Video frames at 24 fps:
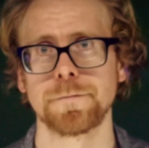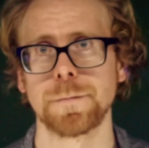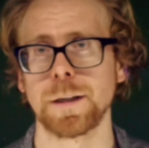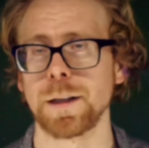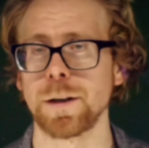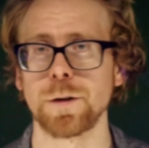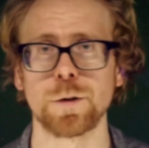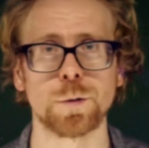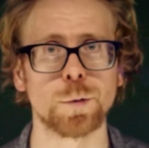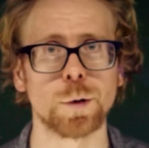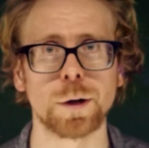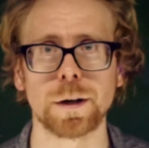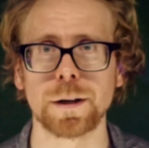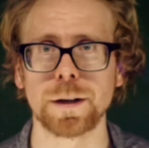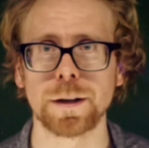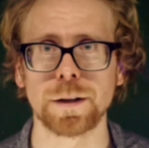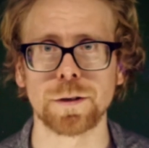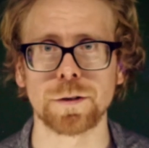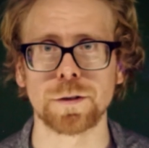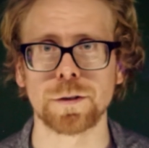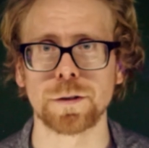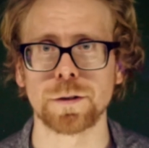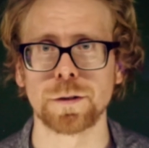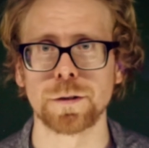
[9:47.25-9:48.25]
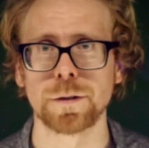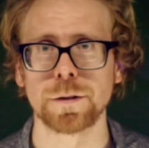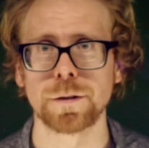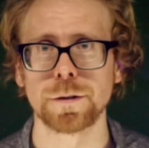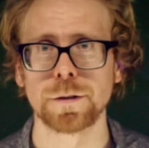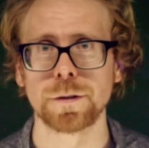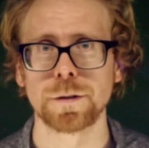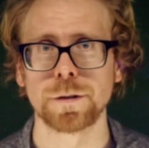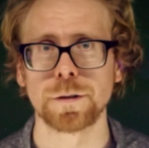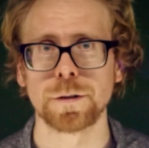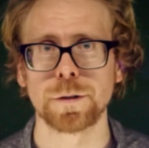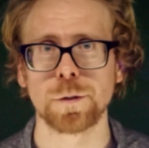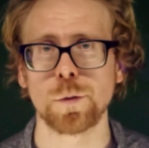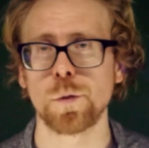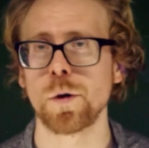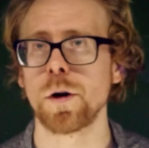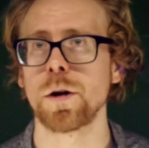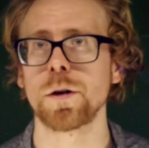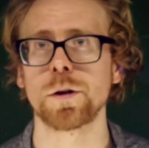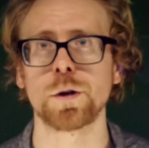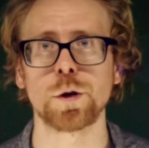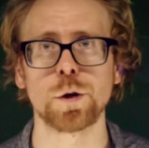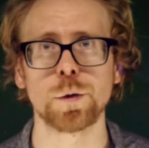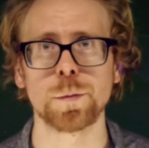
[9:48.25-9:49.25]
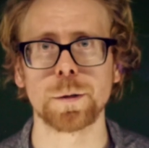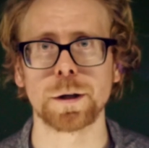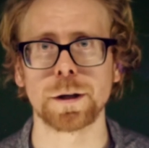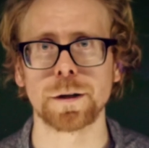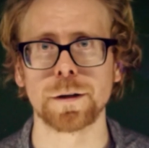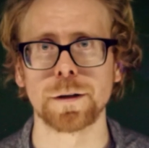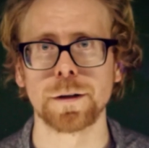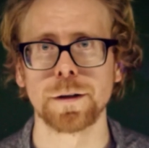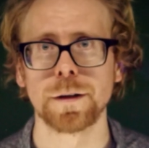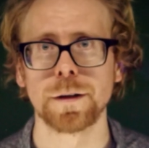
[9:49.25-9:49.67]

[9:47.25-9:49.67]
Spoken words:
It is what it is. We're all human.